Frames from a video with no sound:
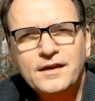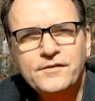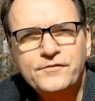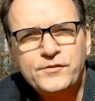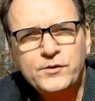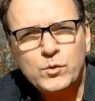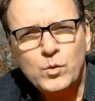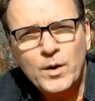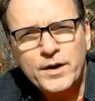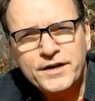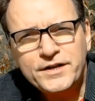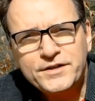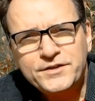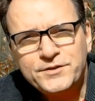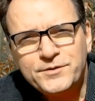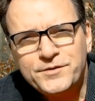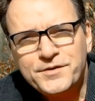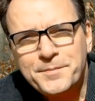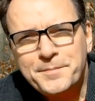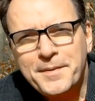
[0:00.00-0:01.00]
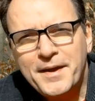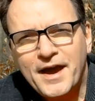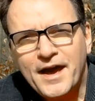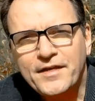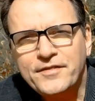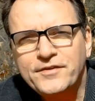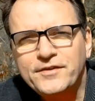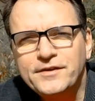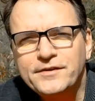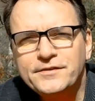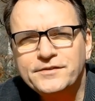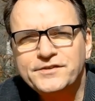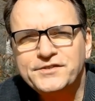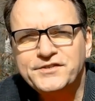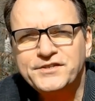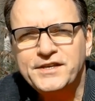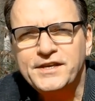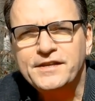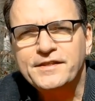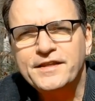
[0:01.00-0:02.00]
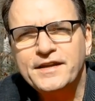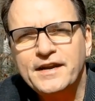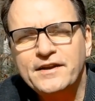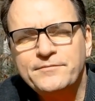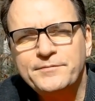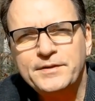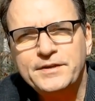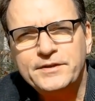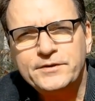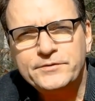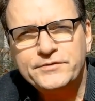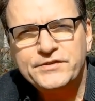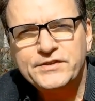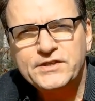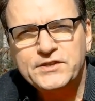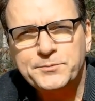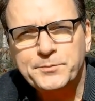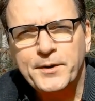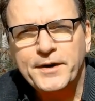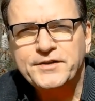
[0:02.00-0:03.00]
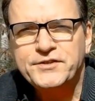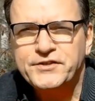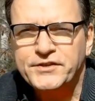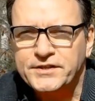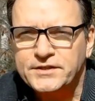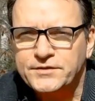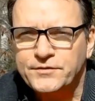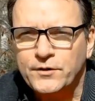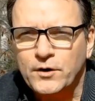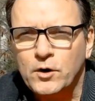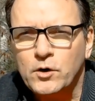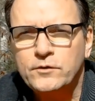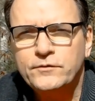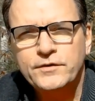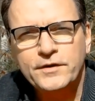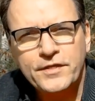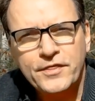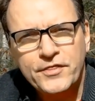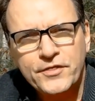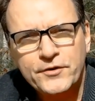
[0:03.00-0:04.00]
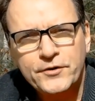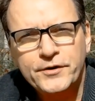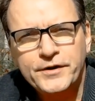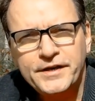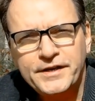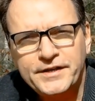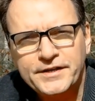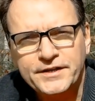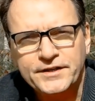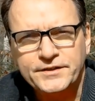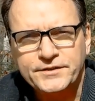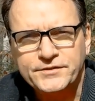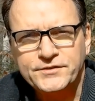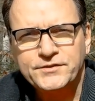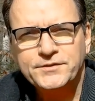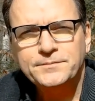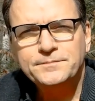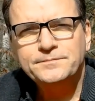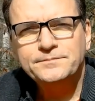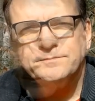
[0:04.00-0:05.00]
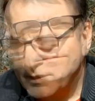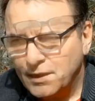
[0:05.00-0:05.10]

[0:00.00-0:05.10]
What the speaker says: If you want to do the math, you'll see that I've been using spreadsheets for over 30 years.